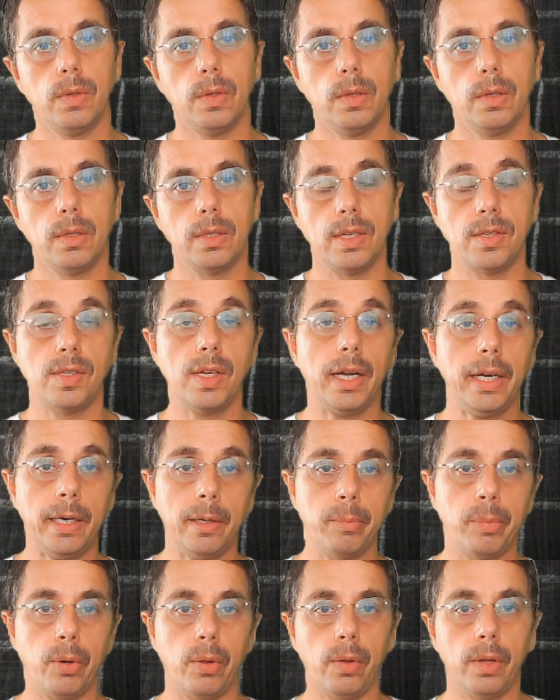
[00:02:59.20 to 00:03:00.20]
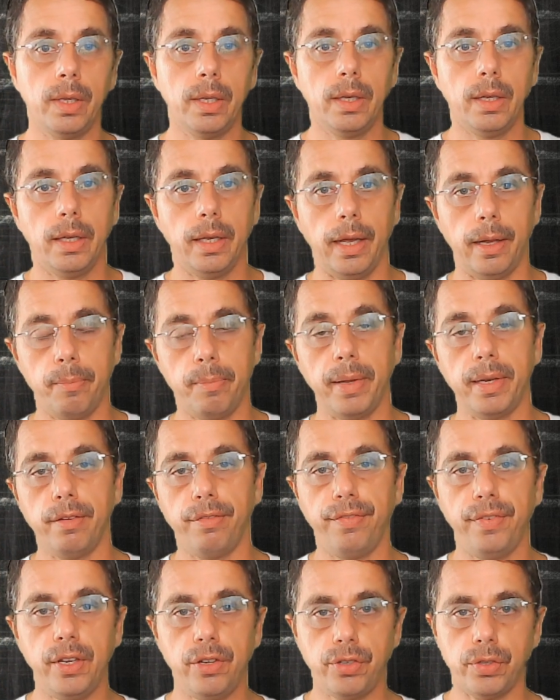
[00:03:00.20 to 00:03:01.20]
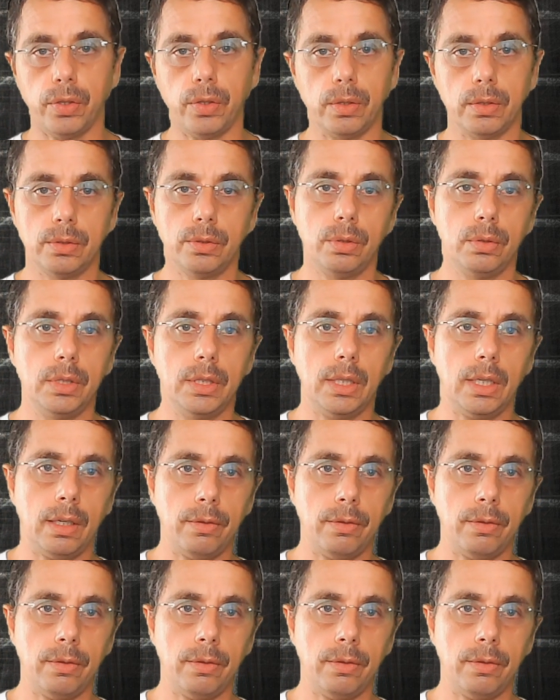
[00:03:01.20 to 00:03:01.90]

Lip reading: desirable and beneficial to the art